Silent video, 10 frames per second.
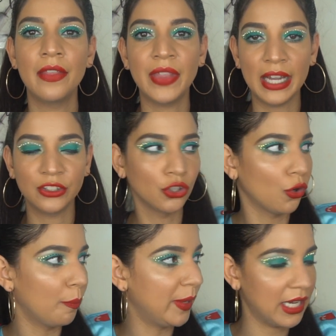that's, you
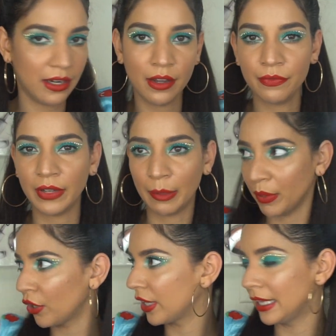know, big enough, like
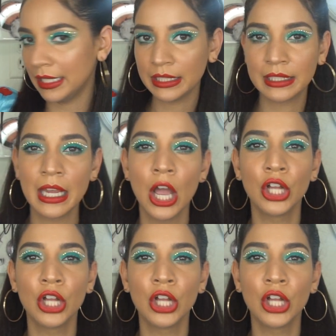bigger than this.